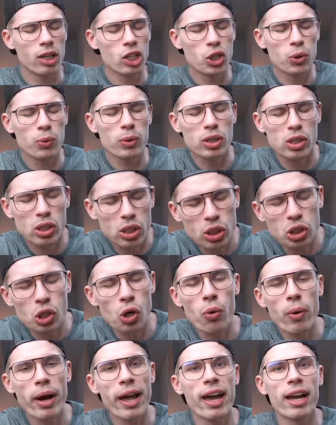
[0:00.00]
you were
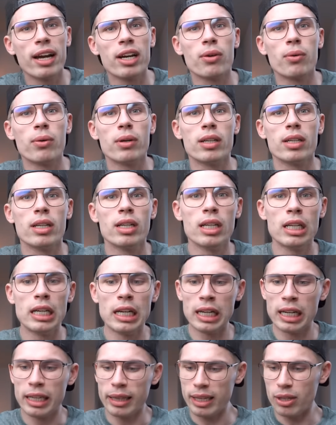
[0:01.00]
so angry
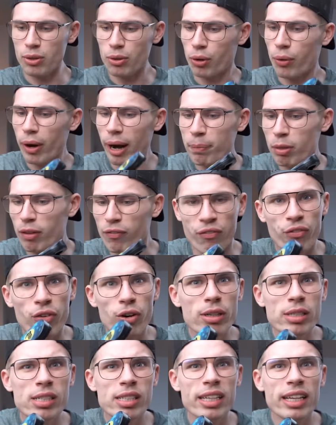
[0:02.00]
that you grabbed the
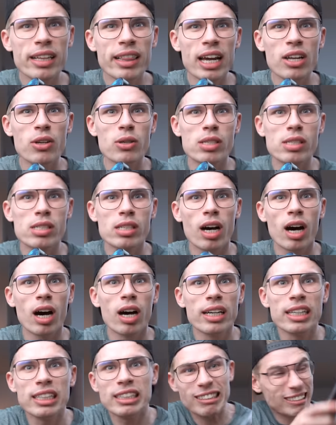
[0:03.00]
first thing that you
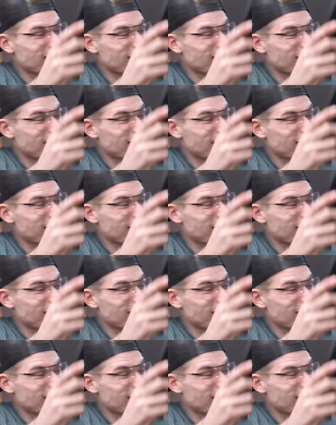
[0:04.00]
saw and.